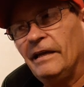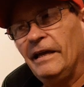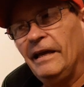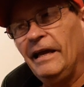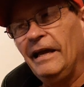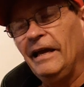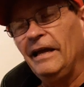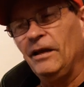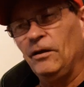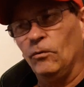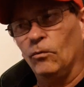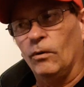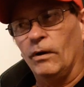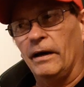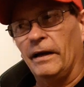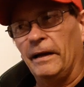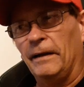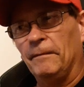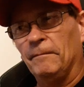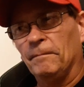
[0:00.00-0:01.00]

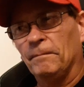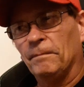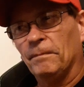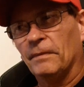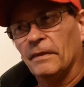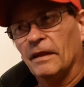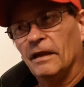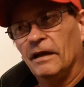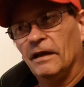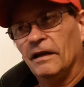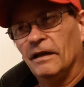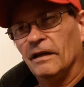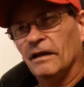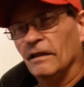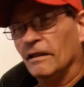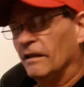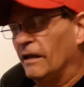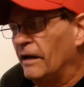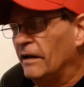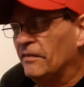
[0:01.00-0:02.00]
anyway,
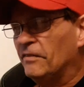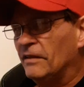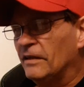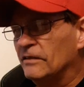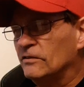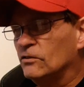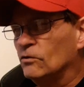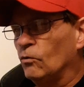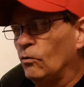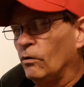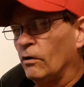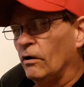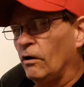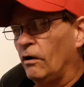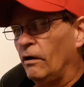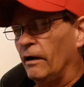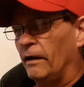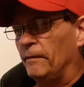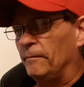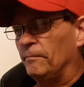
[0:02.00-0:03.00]
a lot of things going
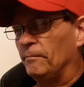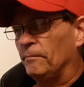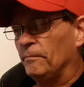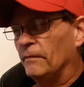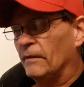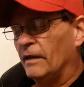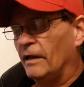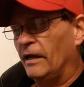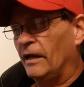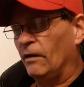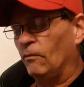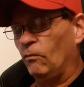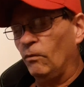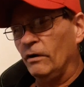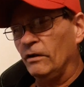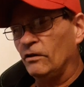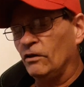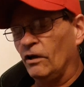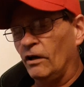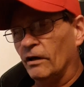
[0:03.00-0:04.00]
on. And I
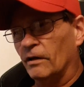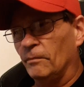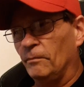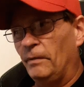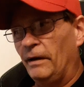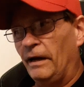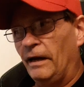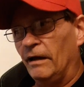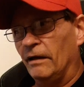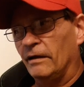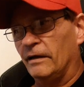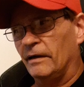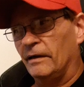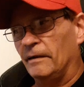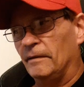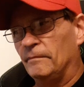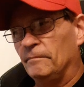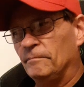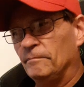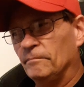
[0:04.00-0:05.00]
want to talk
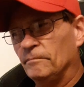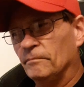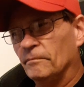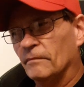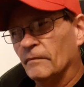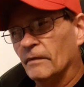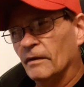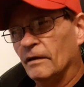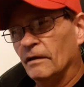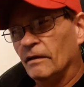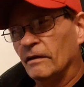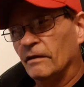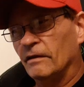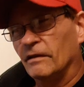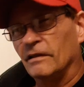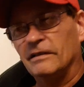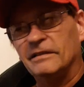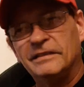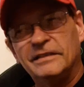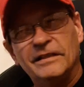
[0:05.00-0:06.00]
about
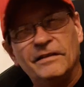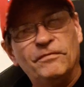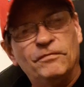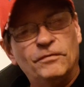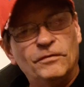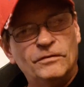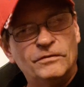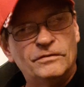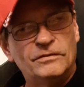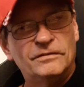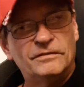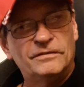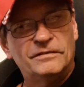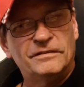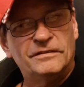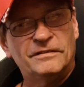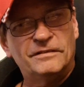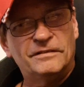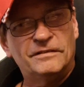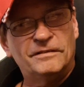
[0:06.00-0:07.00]
the different
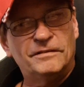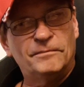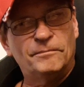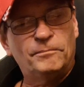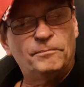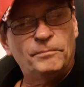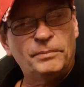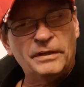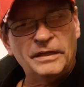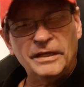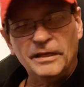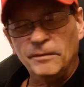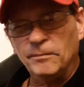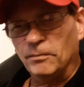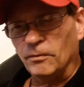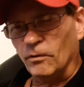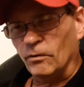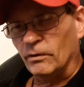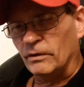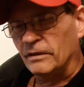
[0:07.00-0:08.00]

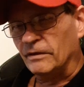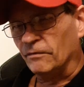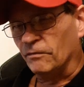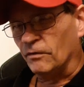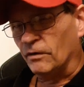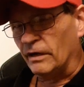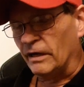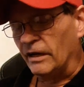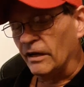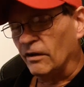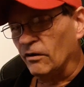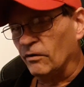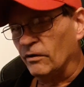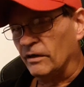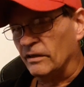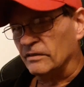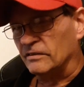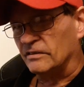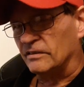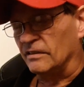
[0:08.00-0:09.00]
people in different
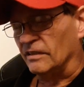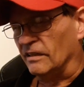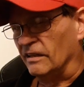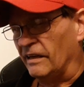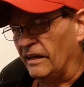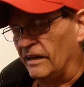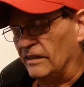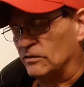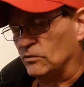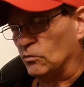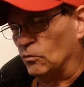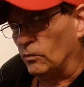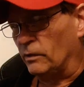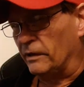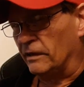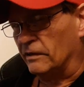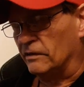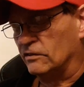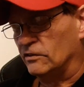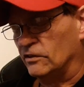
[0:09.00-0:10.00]
areas in the last
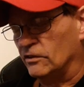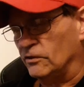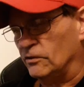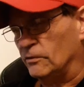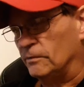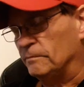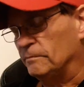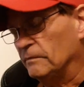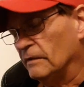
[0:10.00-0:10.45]
week, too.